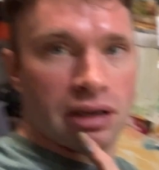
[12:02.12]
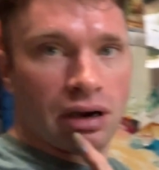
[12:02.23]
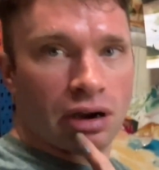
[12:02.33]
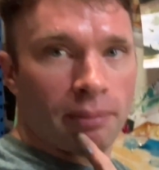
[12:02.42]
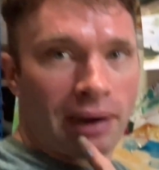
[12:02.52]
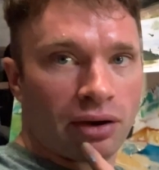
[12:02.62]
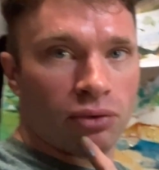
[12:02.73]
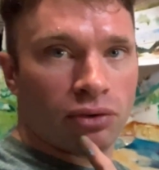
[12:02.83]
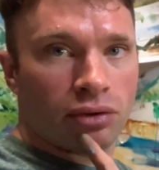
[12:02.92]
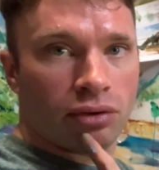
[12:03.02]
I'll come back
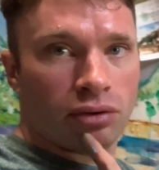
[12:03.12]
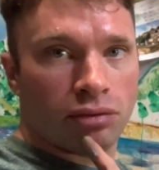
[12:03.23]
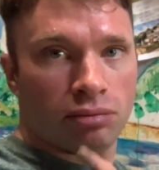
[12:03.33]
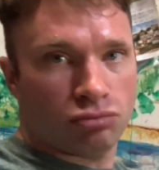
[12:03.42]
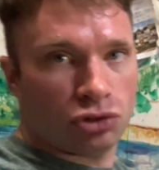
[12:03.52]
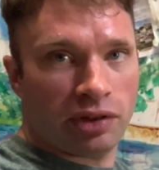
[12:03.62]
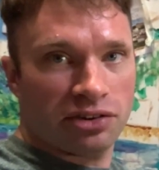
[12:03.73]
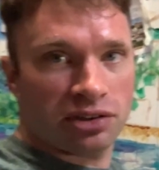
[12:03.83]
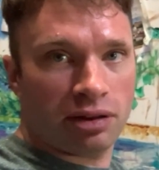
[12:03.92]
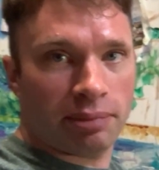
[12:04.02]
on to
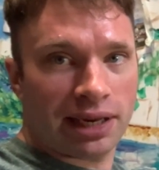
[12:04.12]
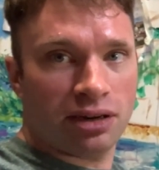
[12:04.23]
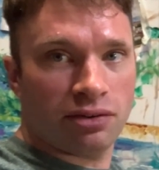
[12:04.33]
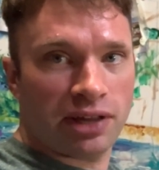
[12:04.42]
this at the beginning of